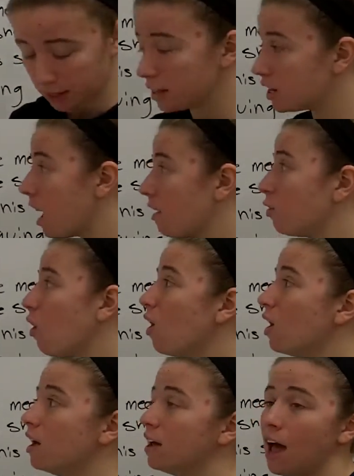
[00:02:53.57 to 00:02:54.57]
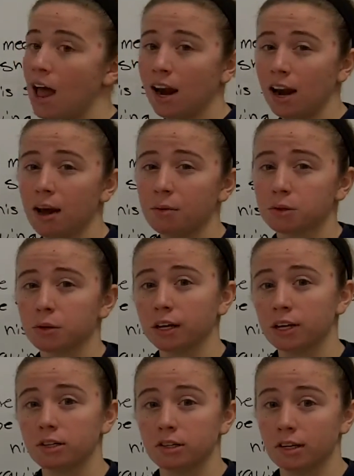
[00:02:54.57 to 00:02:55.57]
within the novel, and it was
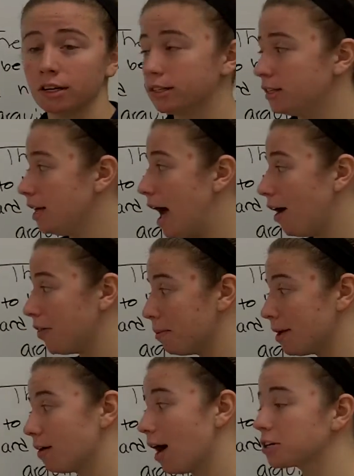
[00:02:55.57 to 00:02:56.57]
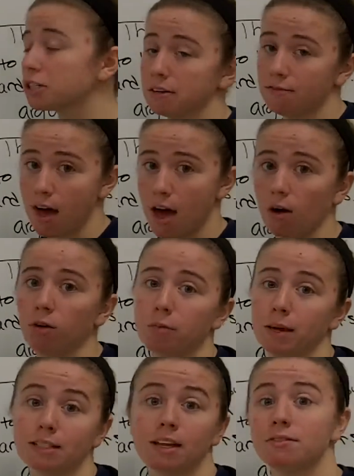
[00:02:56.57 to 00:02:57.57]
really interesting to see how the meal actually
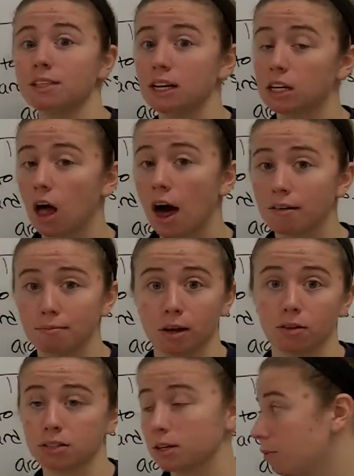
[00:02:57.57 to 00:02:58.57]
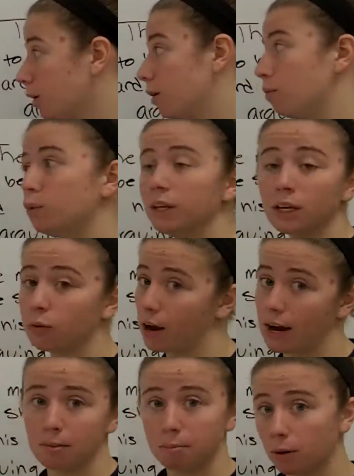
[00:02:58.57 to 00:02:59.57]
failed, because I've seen a lot of meals that were really
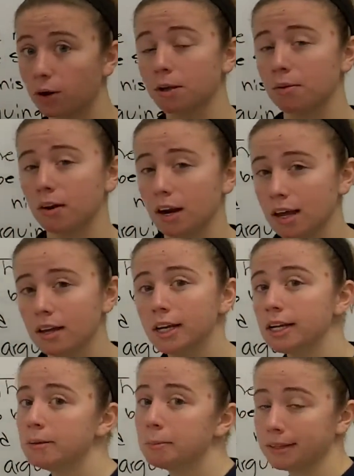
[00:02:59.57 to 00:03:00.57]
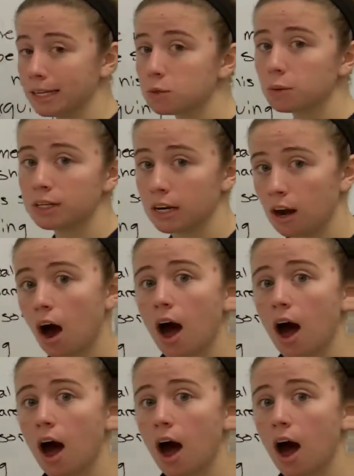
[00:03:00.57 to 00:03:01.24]
great and built community, but this one did